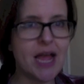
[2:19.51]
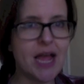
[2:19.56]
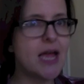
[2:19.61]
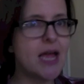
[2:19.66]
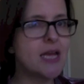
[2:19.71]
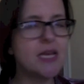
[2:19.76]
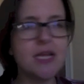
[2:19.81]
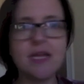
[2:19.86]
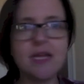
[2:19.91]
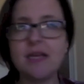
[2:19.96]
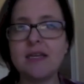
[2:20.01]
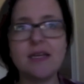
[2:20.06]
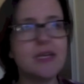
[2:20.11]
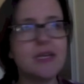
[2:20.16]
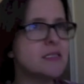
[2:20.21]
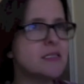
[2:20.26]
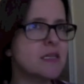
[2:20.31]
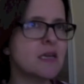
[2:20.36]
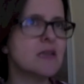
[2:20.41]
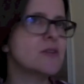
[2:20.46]
and it
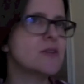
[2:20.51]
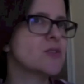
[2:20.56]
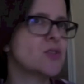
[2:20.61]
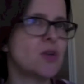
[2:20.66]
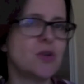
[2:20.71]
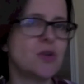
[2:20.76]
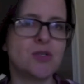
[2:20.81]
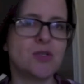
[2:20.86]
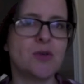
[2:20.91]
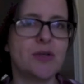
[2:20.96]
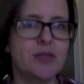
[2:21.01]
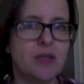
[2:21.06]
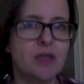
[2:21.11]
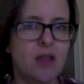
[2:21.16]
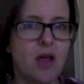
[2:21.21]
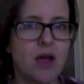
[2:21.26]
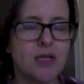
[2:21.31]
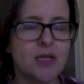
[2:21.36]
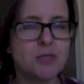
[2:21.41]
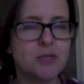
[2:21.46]
is going to start during the
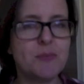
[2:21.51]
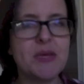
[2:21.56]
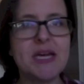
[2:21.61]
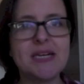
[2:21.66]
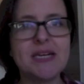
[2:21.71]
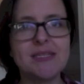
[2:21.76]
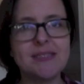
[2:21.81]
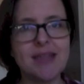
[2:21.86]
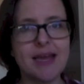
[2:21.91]
launch because